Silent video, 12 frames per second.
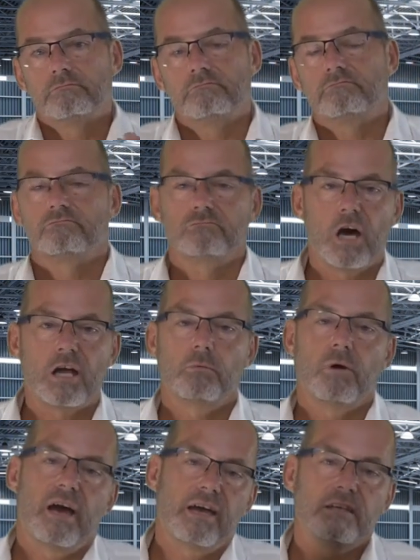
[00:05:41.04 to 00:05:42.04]
right
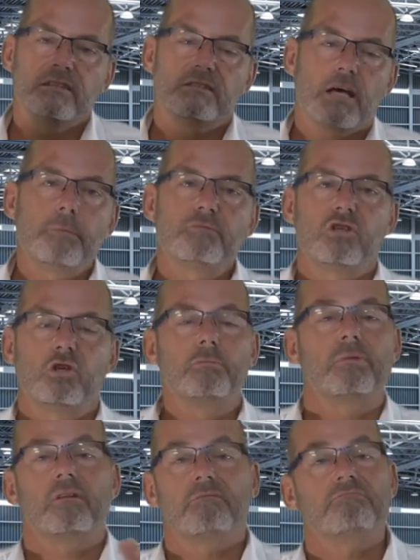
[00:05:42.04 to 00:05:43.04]
away is up to you,
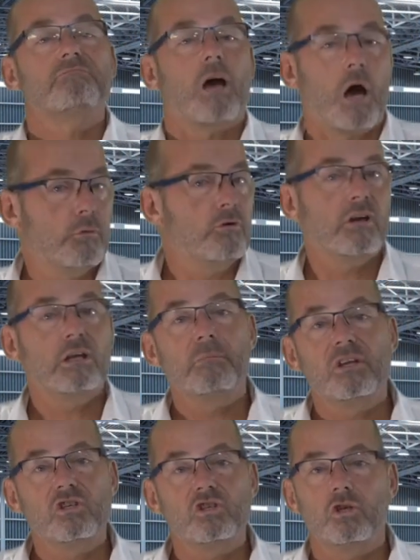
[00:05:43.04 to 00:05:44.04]
but I would
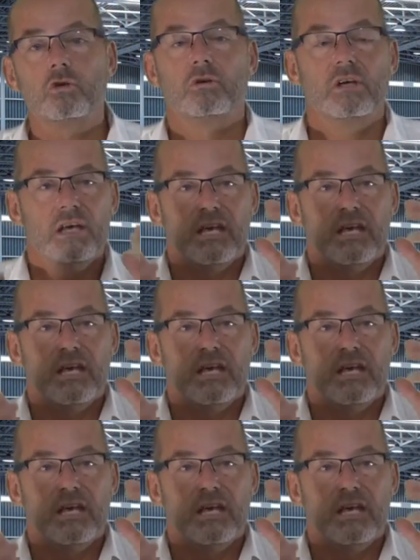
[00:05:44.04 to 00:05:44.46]
recommend you do.